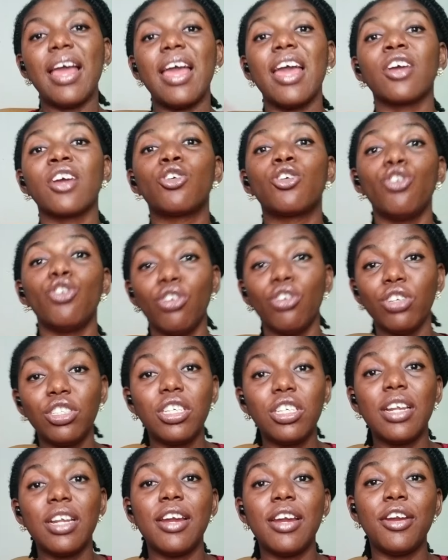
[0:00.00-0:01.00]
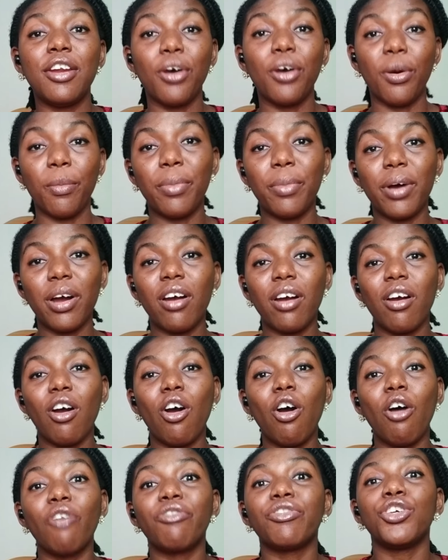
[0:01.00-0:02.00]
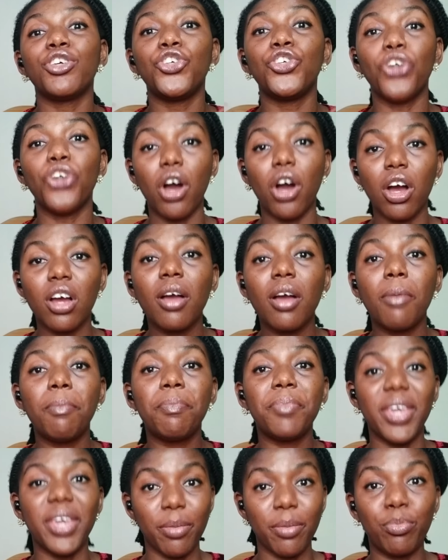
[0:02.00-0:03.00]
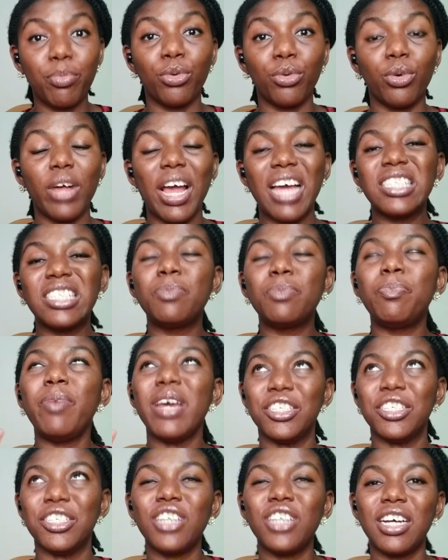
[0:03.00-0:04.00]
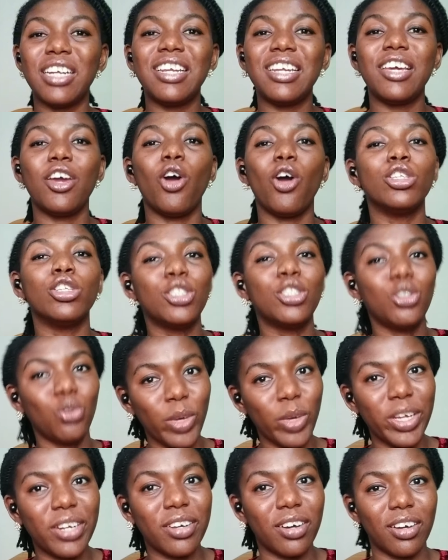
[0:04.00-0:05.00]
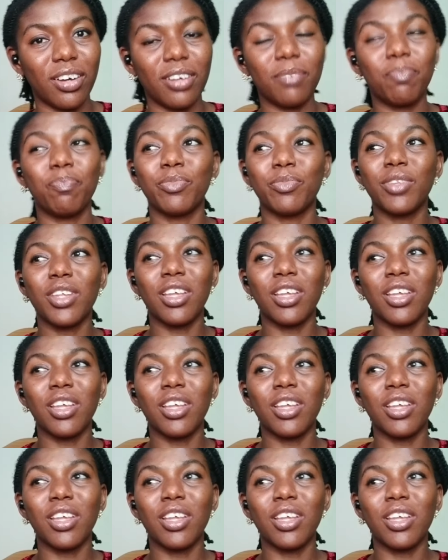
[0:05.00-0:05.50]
A good number of young people, especially on Twitter,